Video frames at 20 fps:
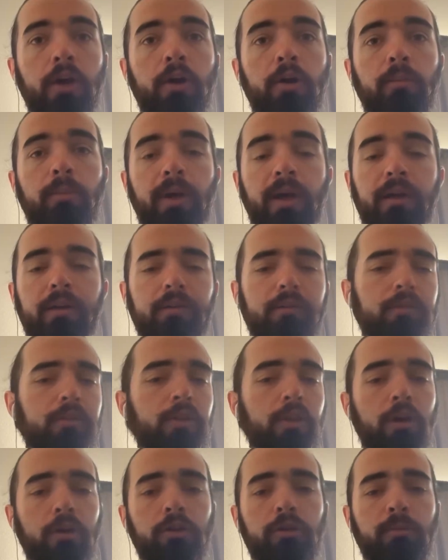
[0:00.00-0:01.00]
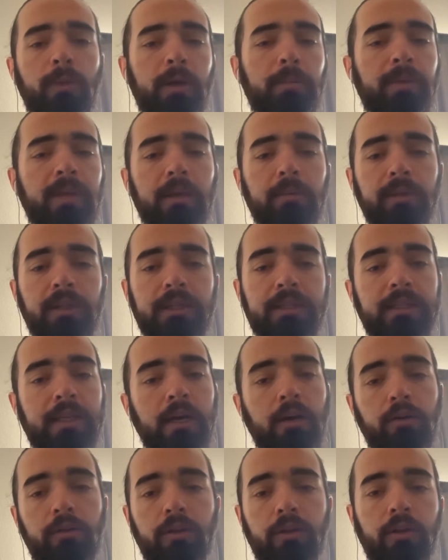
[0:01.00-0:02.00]
But, you might be able to
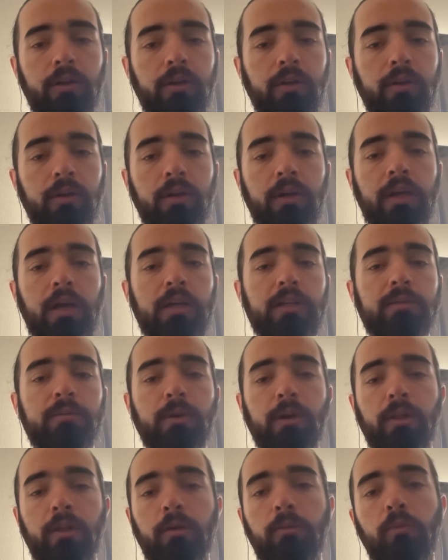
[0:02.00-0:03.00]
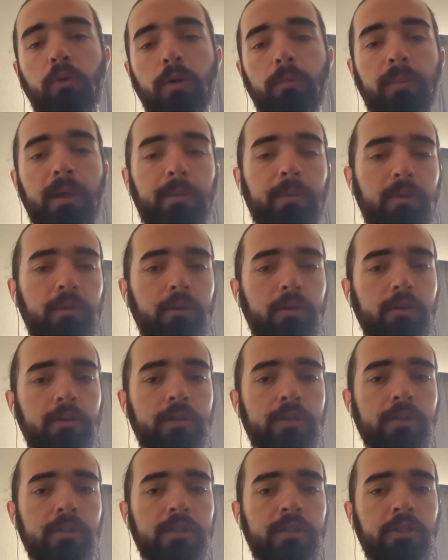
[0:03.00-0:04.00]
tell the customer a little more. Maybe you could
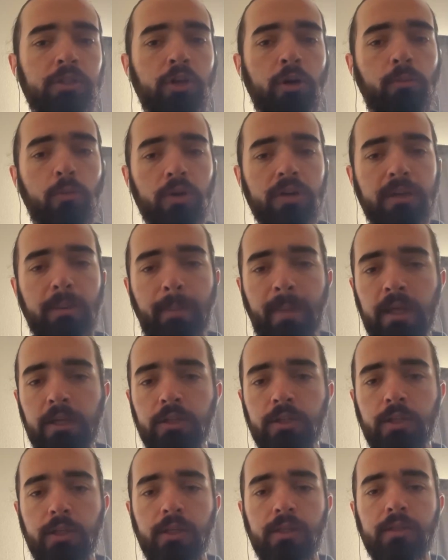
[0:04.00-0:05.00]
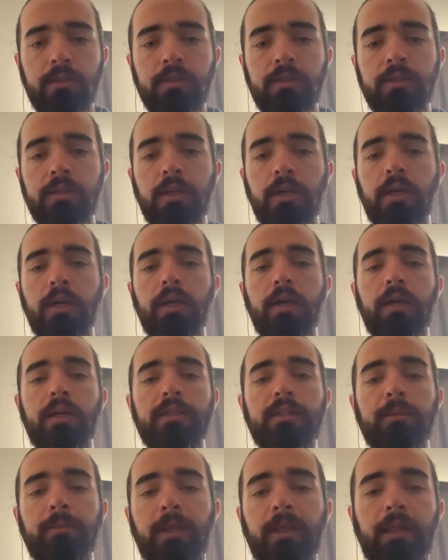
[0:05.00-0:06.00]
show more dimensions,
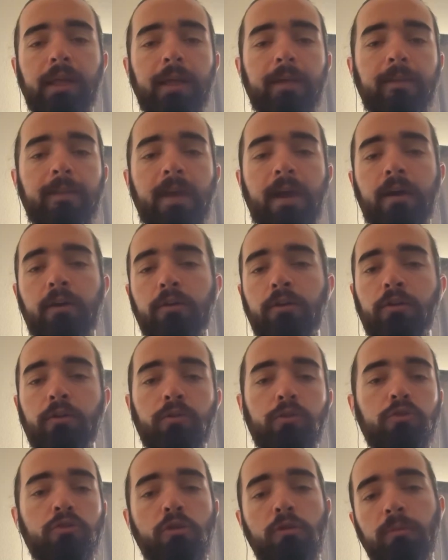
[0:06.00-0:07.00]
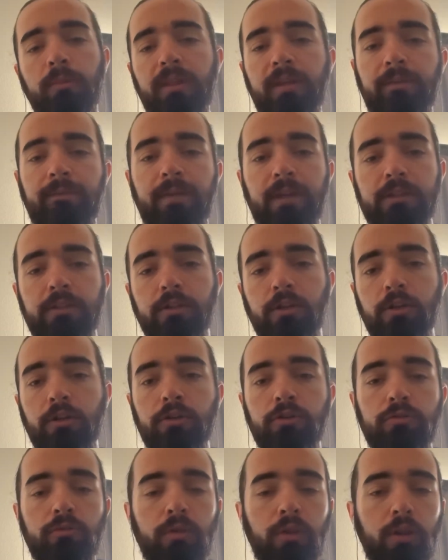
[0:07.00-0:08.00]
something like that, or normally fits your
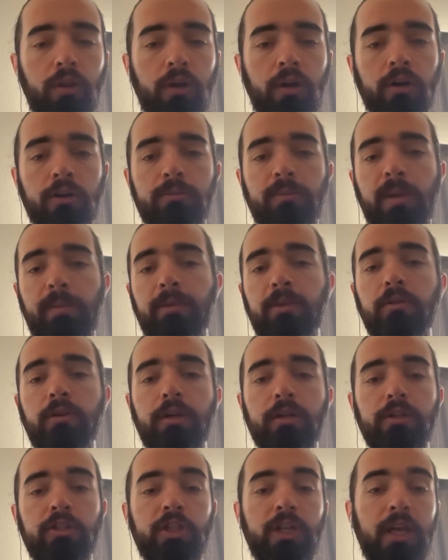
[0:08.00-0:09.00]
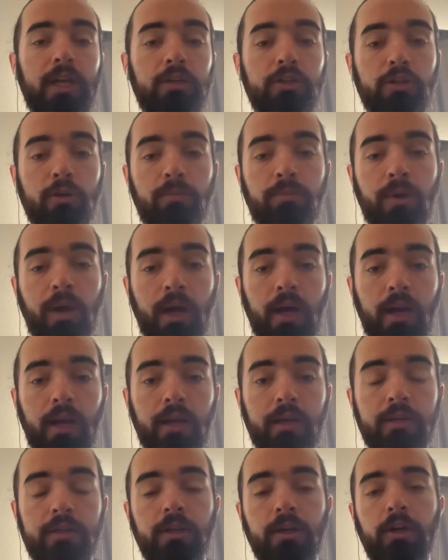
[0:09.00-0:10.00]
usual large. Maybe you could change your
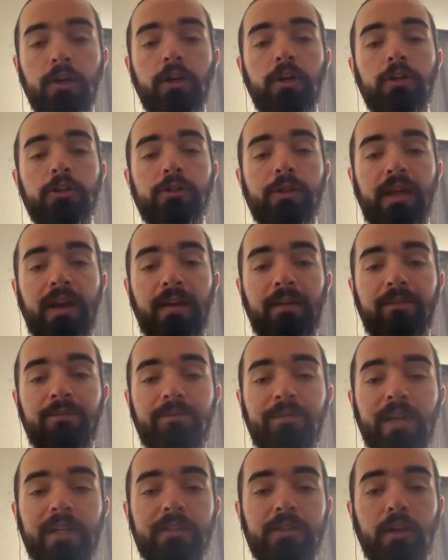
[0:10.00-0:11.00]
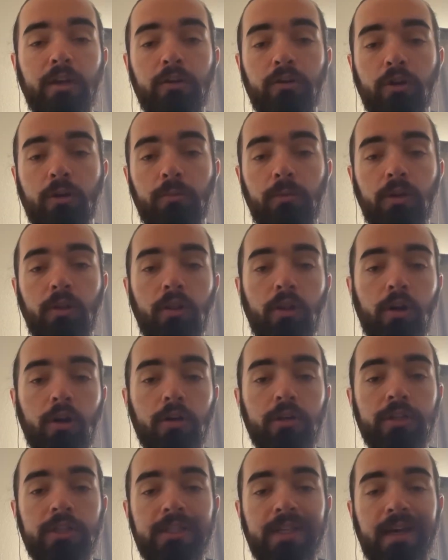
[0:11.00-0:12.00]
product so that it fits a normal
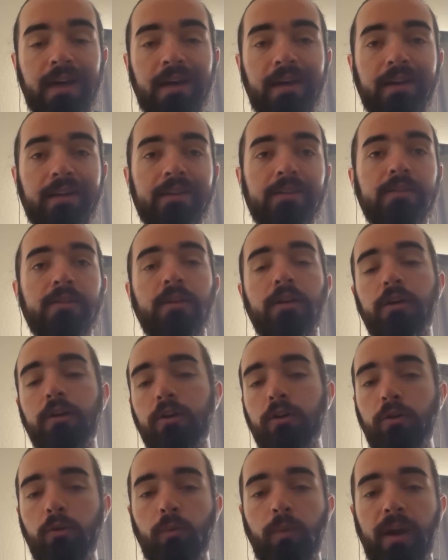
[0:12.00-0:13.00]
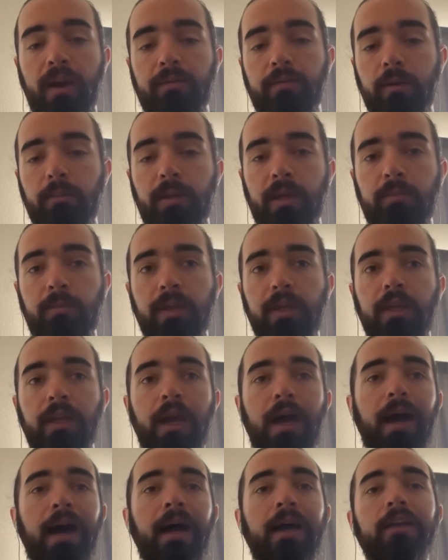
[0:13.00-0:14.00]
large size, whatever it may be.
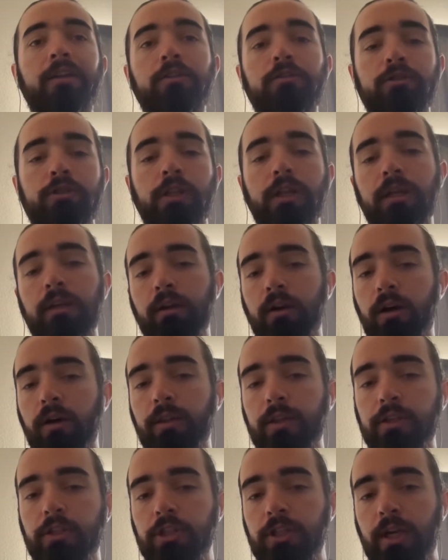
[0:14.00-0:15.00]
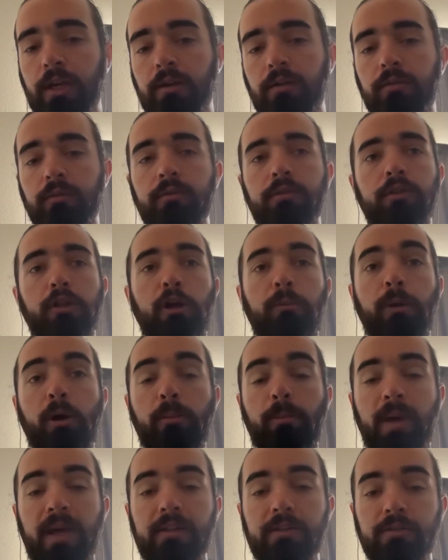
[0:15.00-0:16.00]
I usually on this channel talk about
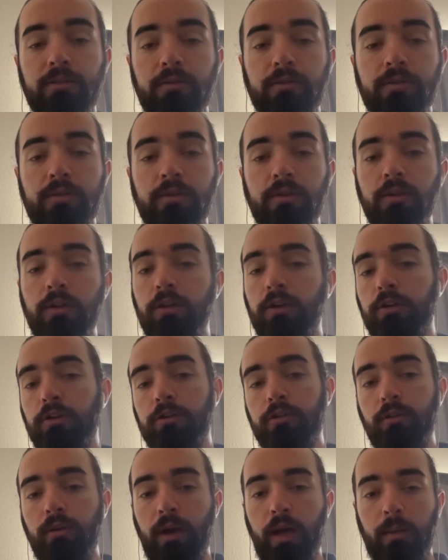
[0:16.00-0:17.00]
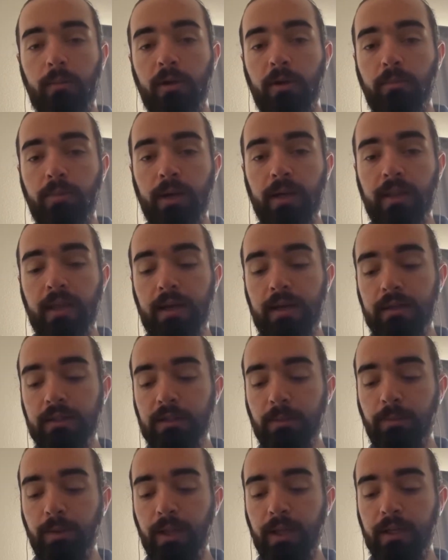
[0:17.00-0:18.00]
pencils, so I'm going to bring that into
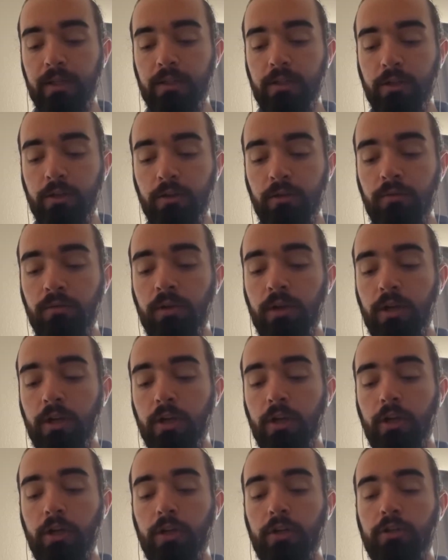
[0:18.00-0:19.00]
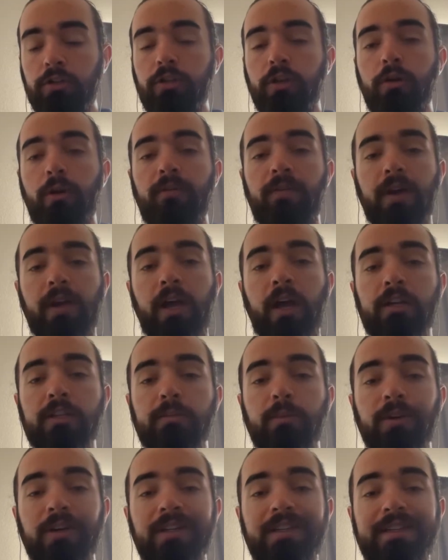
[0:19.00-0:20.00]
play too. So if a
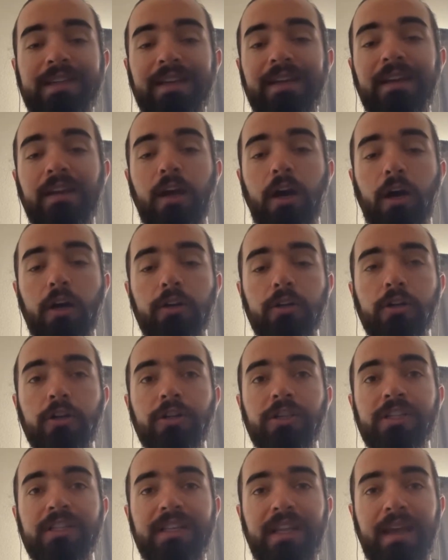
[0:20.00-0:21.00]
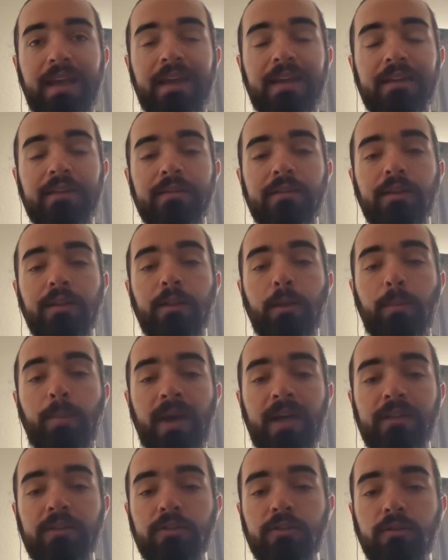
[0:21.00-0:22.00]
customer didn't understand the
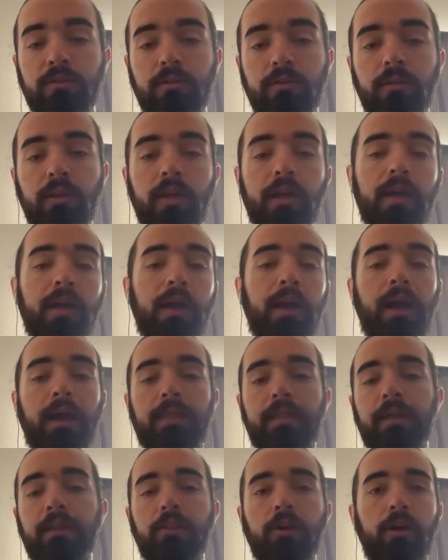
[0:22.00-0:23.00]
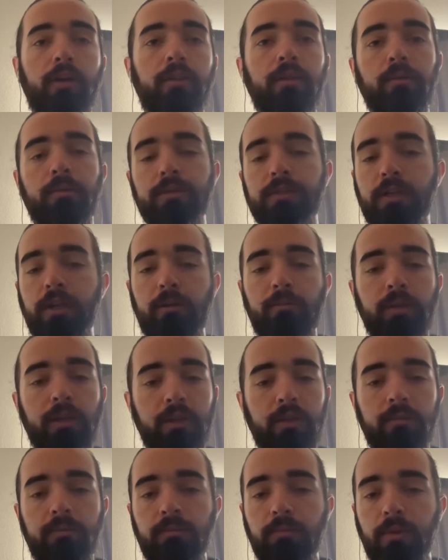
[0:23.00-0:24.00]
pencil and they thought there was going to
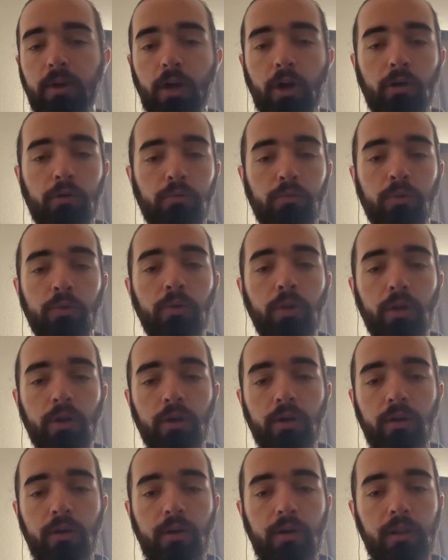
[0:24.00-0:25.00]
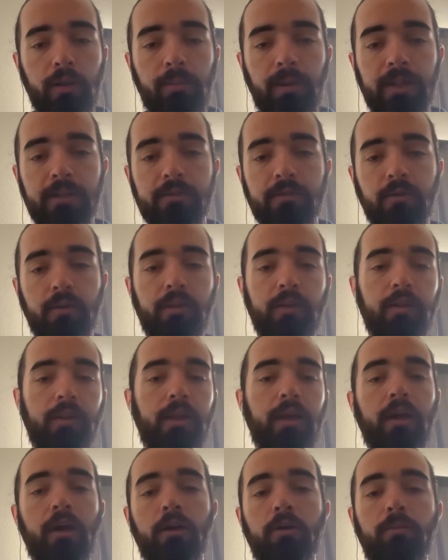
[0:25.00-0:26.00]
be a ruler on the pencil, and they're
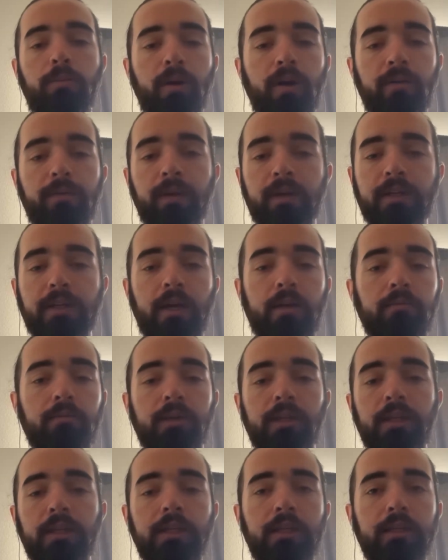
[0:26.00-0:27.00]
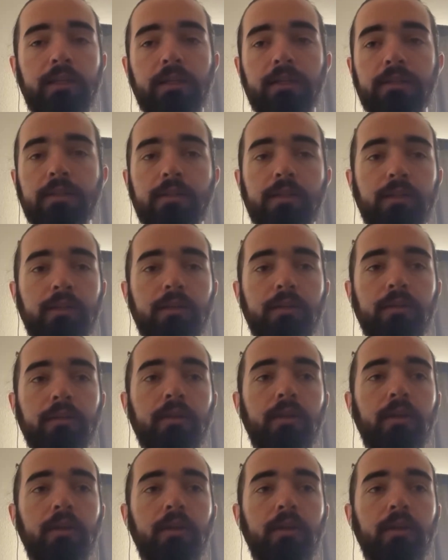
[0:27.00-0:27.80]
like, oh, perfect, I really need this to